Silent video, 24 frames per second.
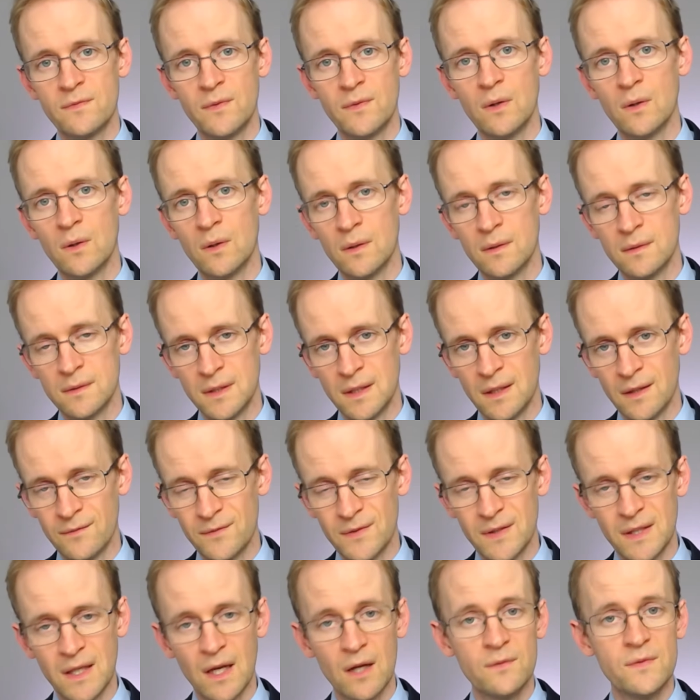for your,
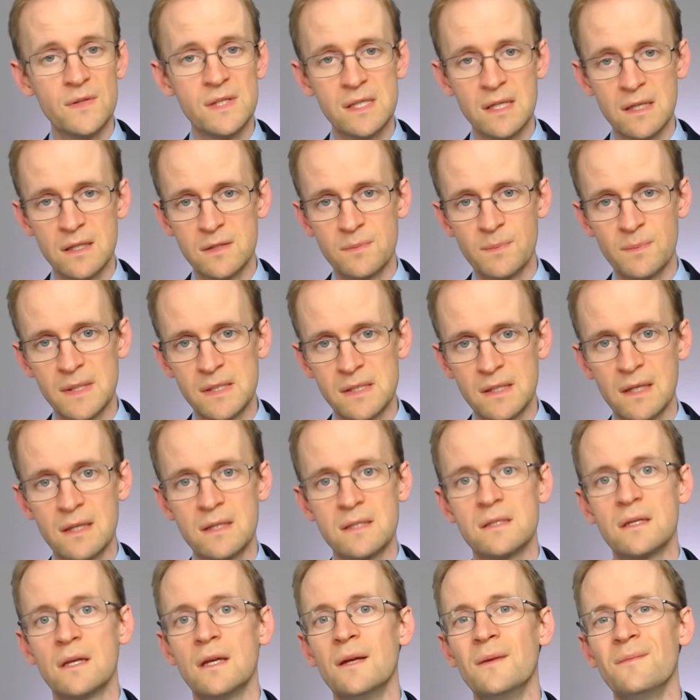for the overseas
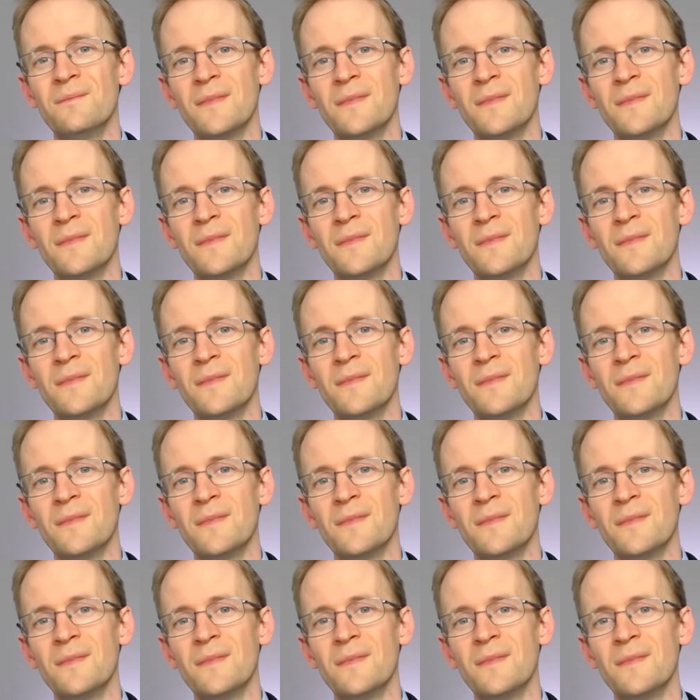business,